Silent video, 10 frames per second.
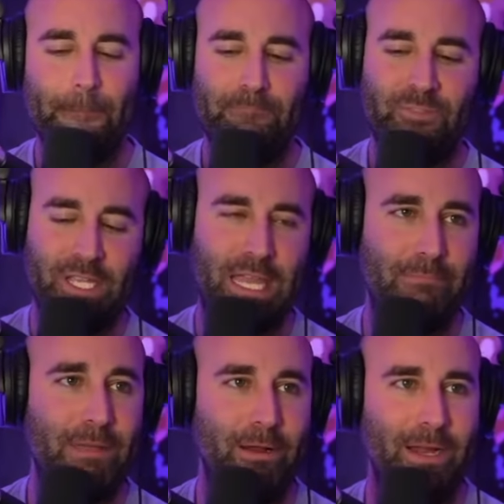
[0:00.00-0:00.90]
to get
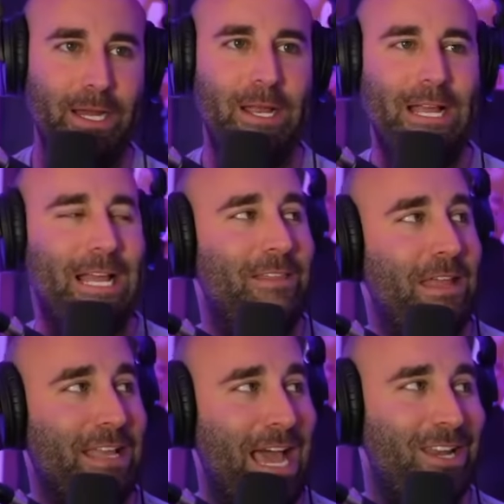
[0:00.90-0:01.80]
married. They
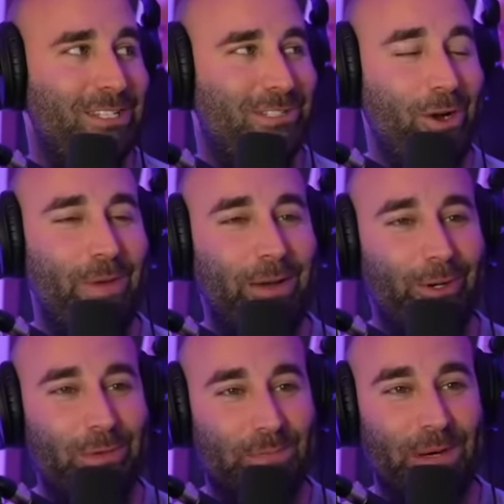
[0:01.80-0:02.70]
got so many
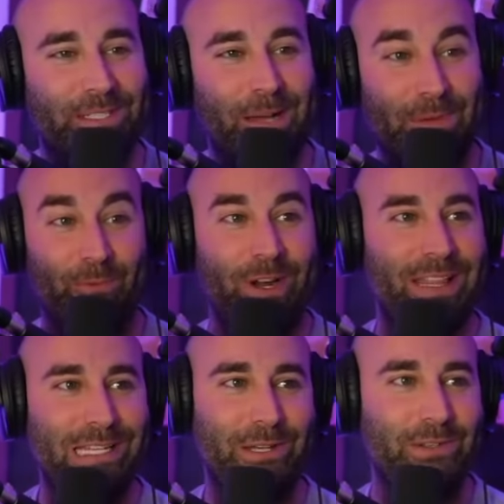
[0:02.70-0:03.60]
rooms booked up in one of
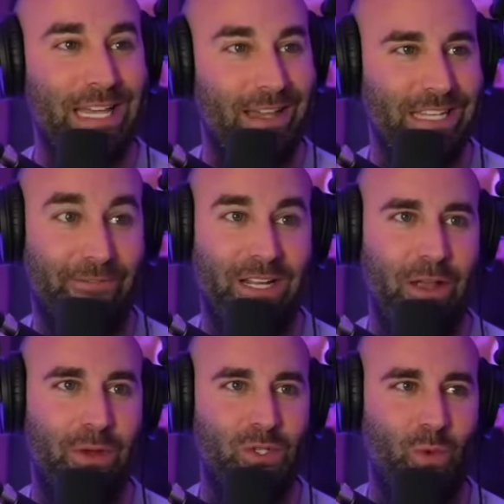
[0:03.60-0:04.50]
these hotels. I forget
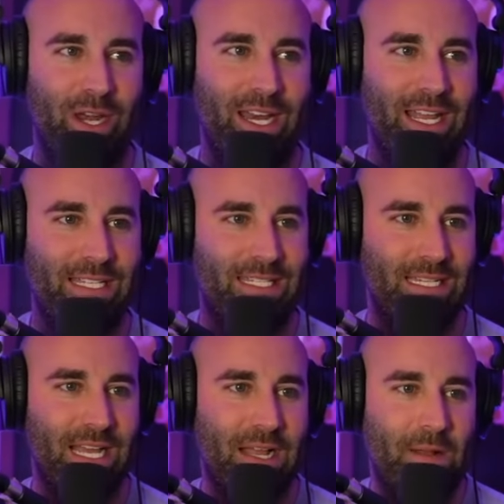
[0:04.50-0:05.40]
which one it is.
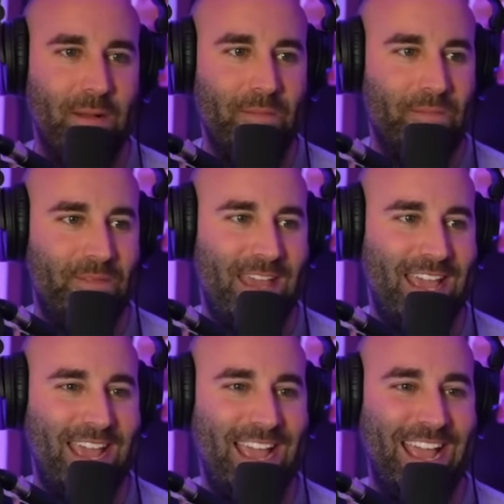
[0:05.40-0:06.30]

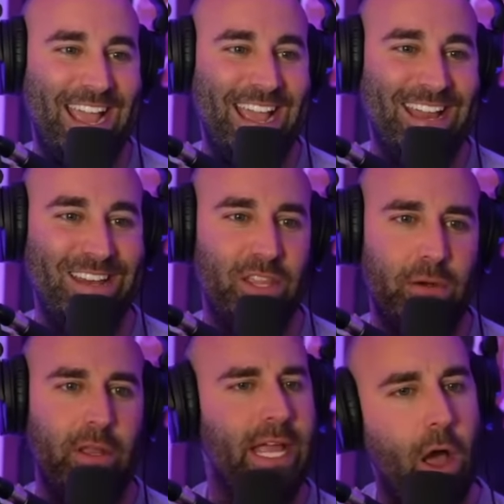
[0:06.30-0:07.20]
And they were
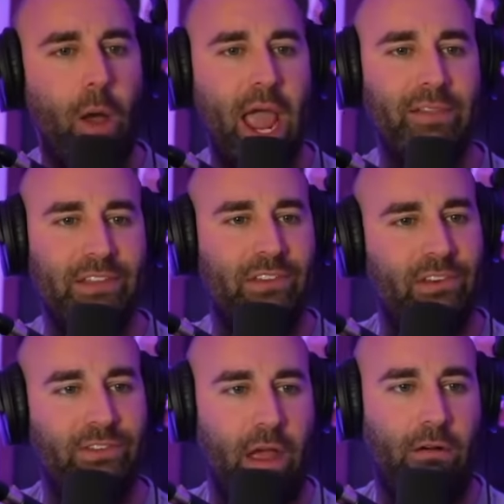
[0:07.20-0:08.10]
like, oh, hey, listen,
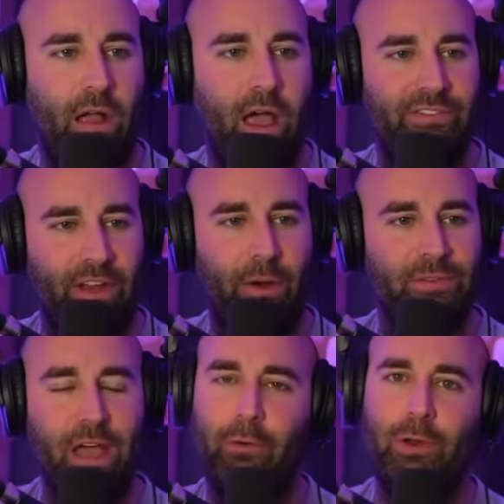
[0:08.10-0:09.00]
is our
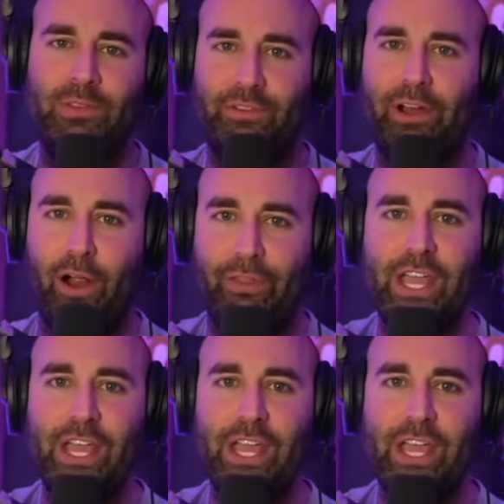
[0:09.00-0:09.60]
hotel rooms, are they